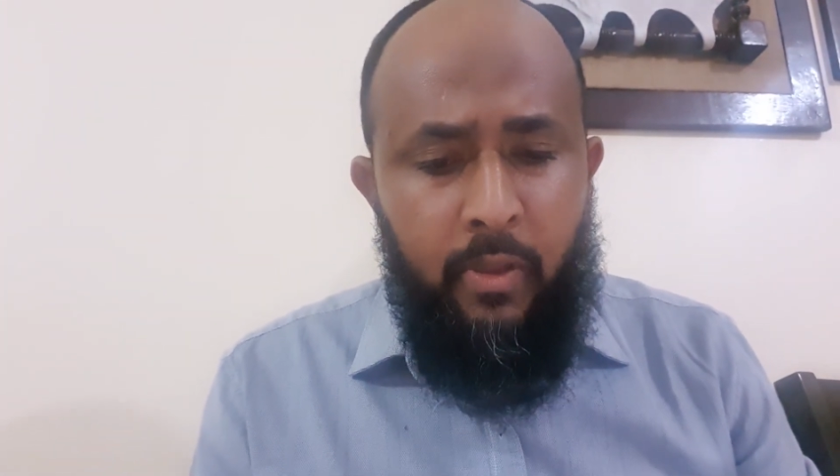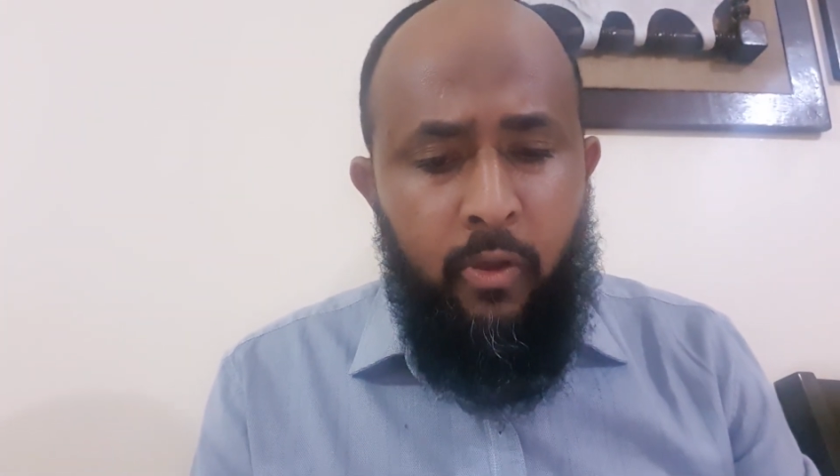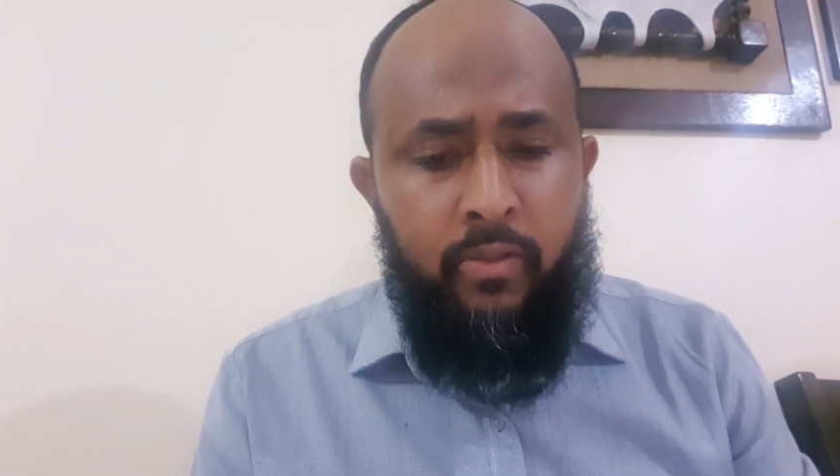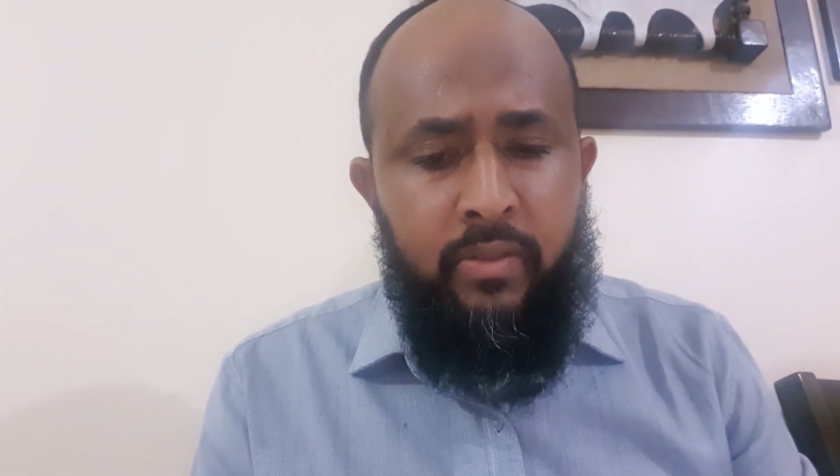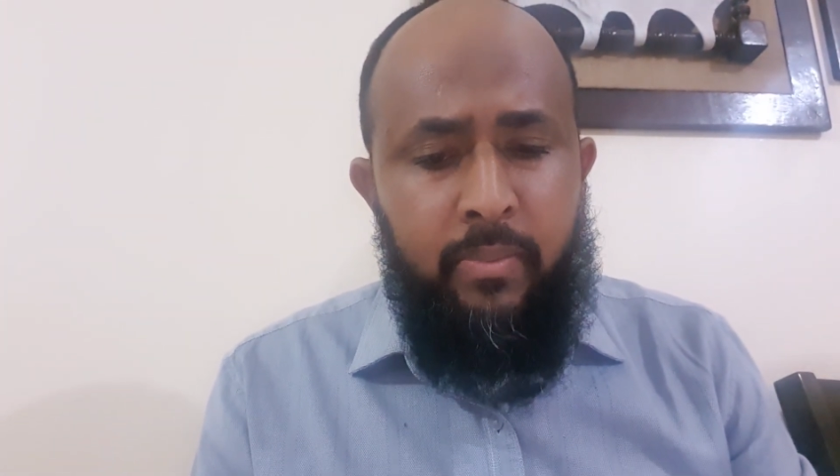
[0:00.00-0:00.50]

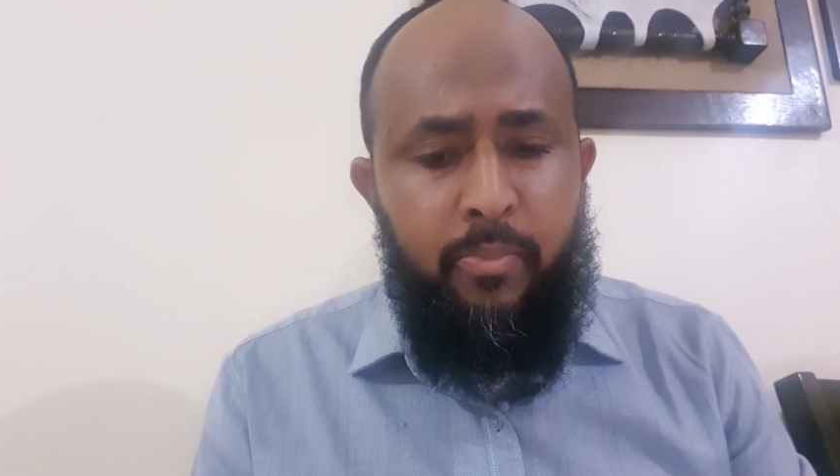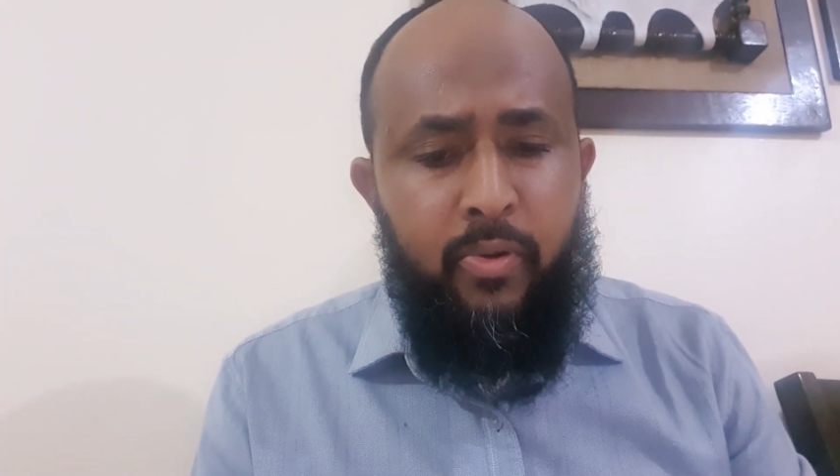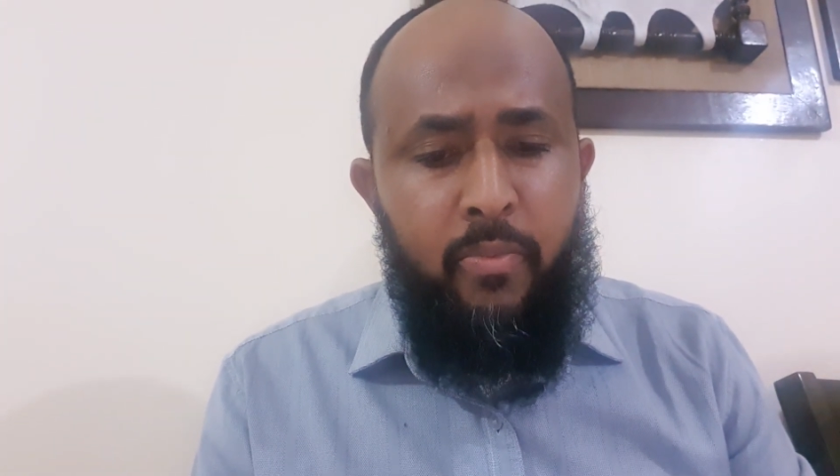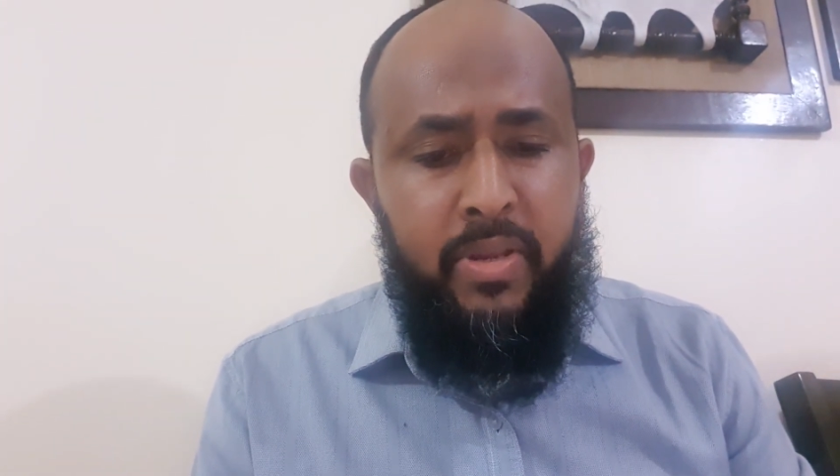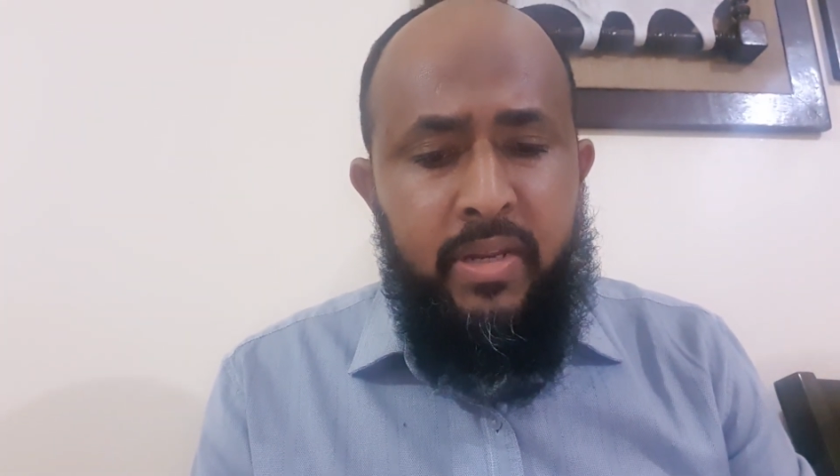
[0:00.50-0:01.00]
on the
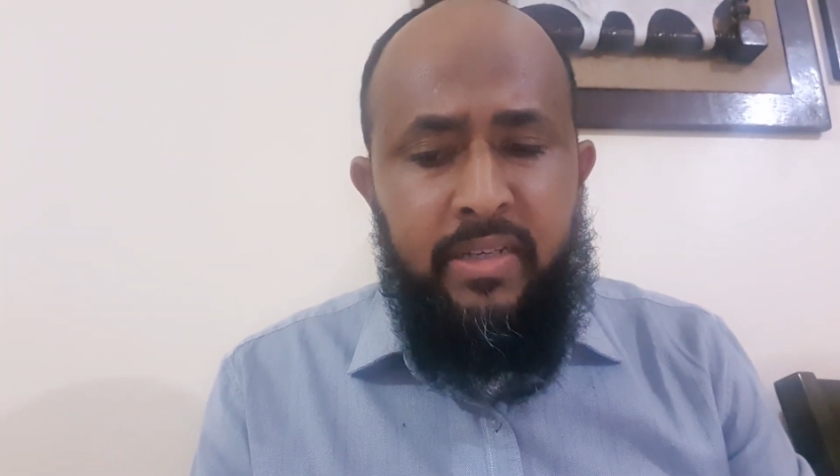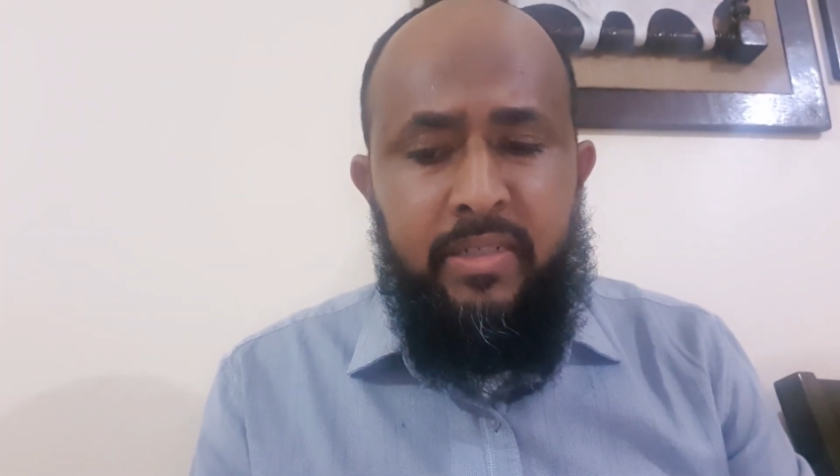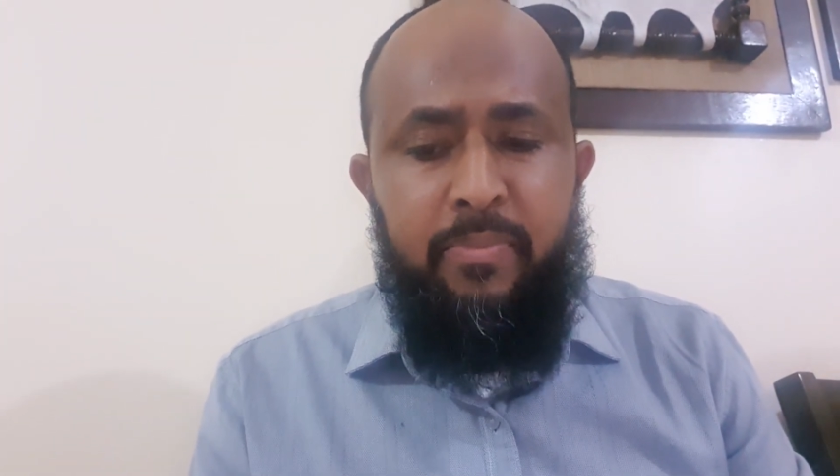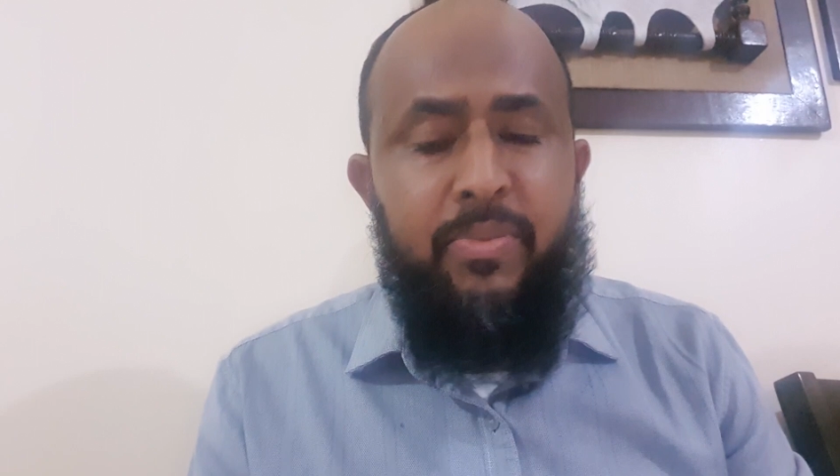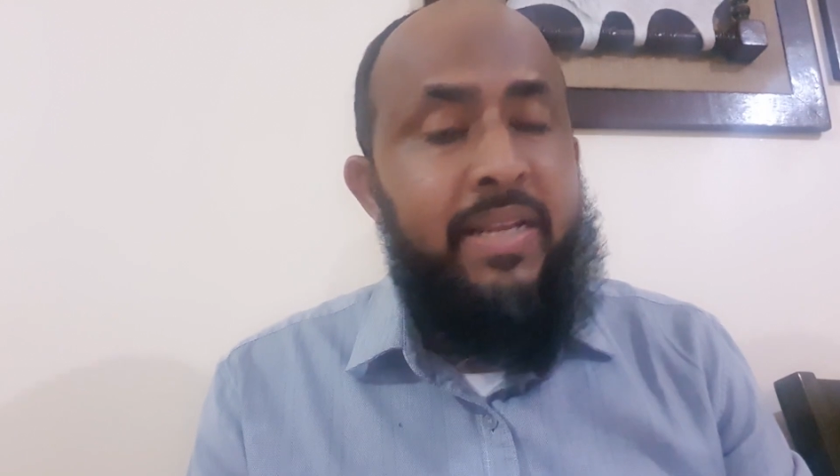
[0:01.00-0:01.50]

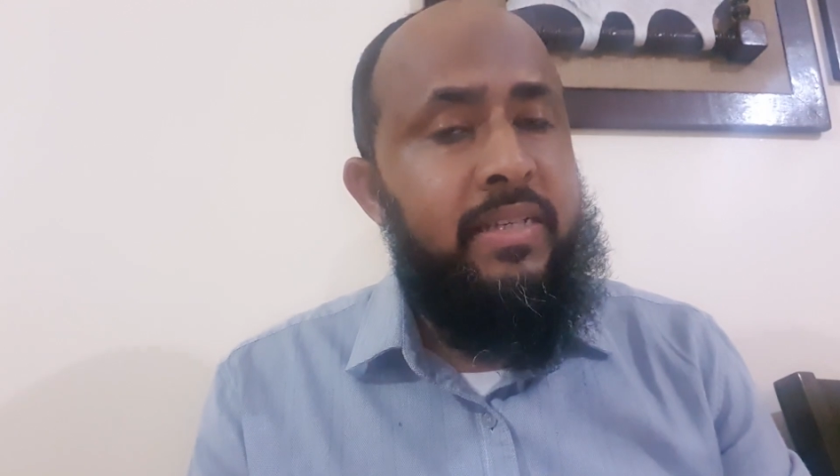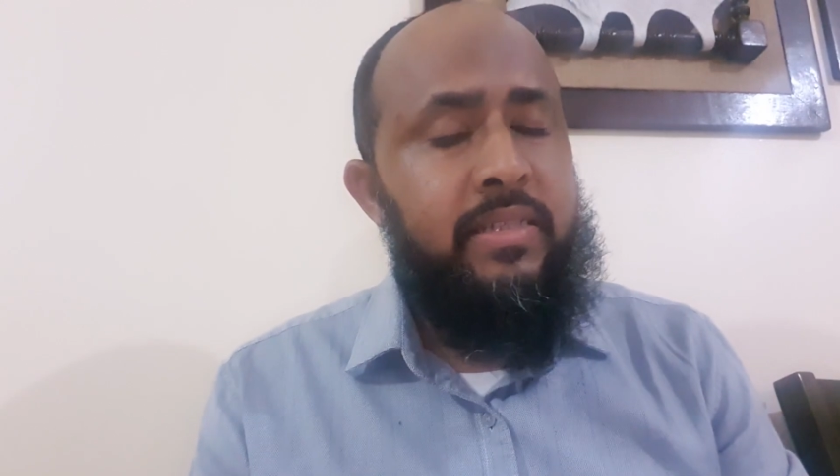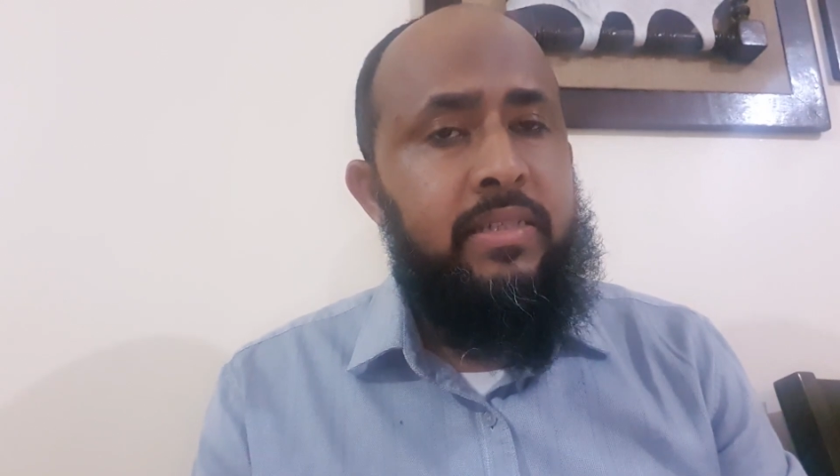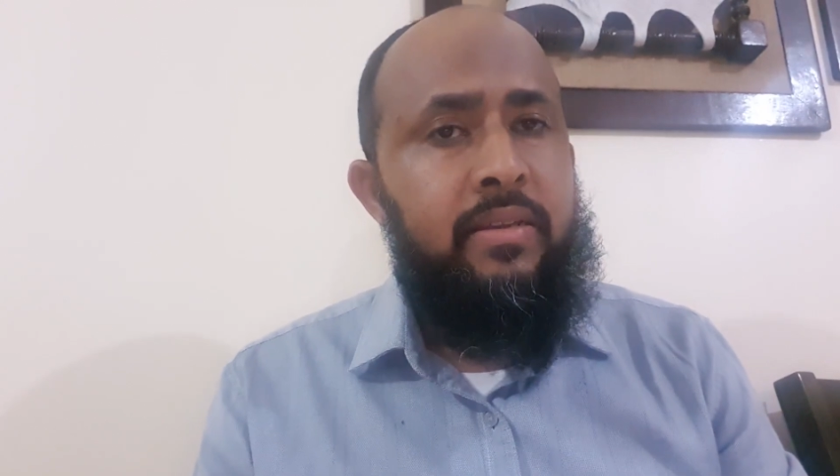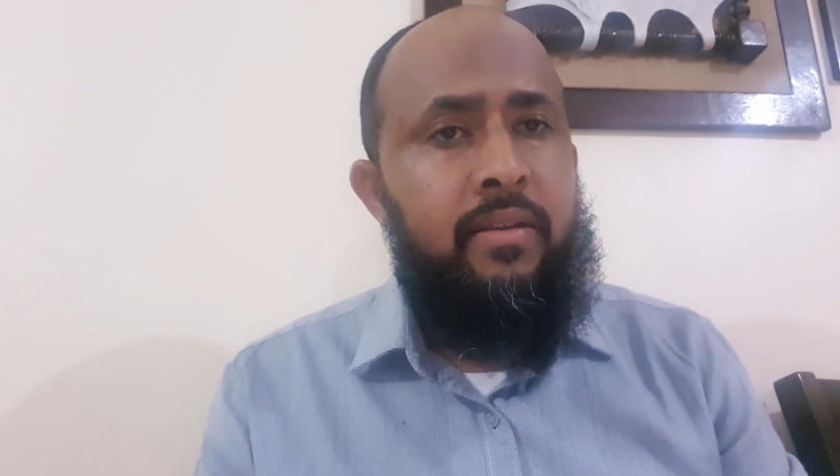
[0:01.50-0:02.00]
prominent
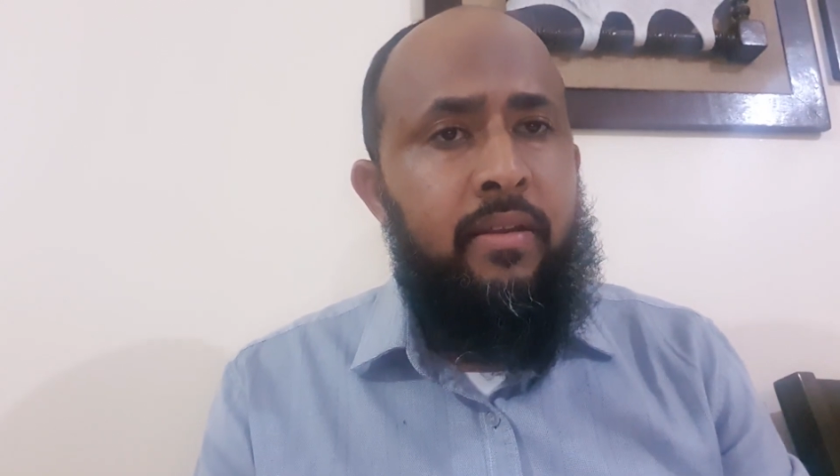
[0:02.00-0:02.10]
place